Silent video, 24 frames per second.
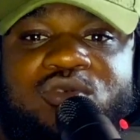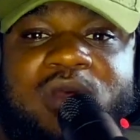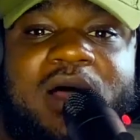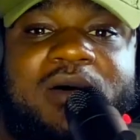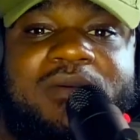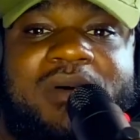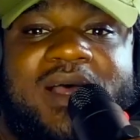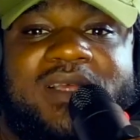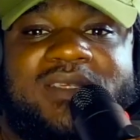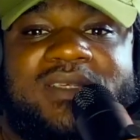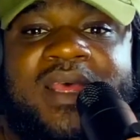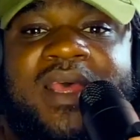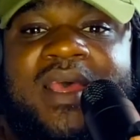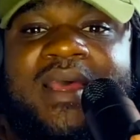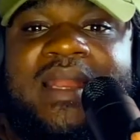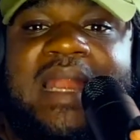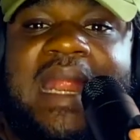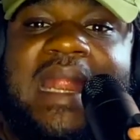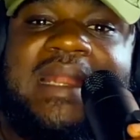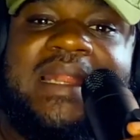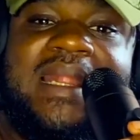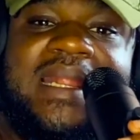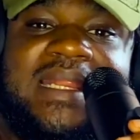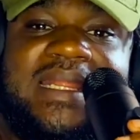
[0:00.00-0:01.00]
hours
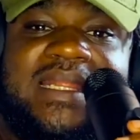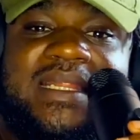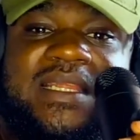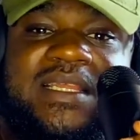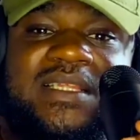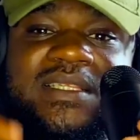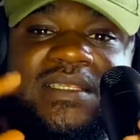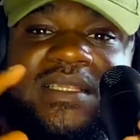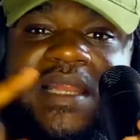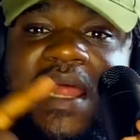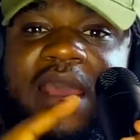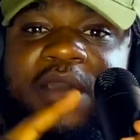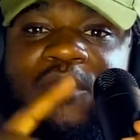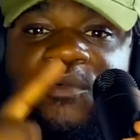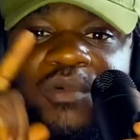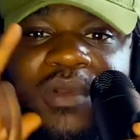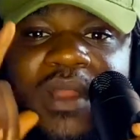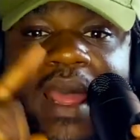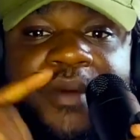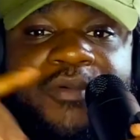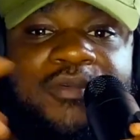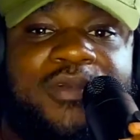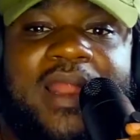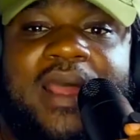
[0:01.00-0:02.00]
like learning it like
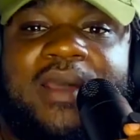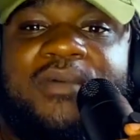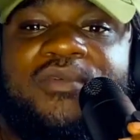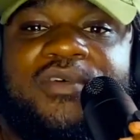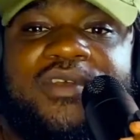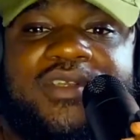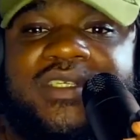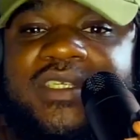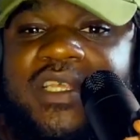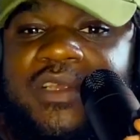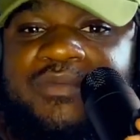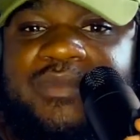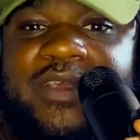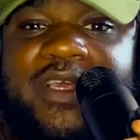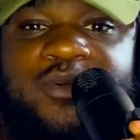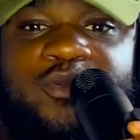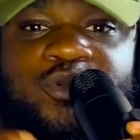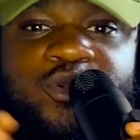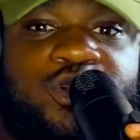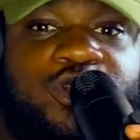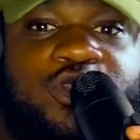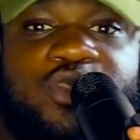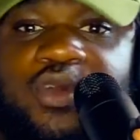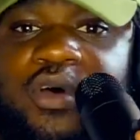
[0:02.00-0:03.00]
once a week
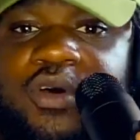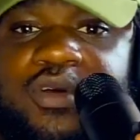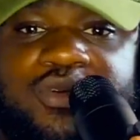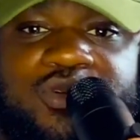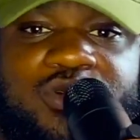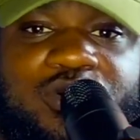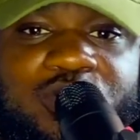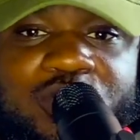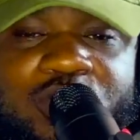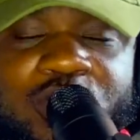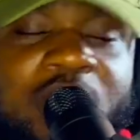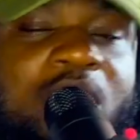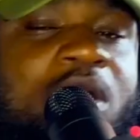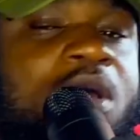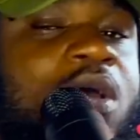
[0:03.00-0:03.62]
would not know.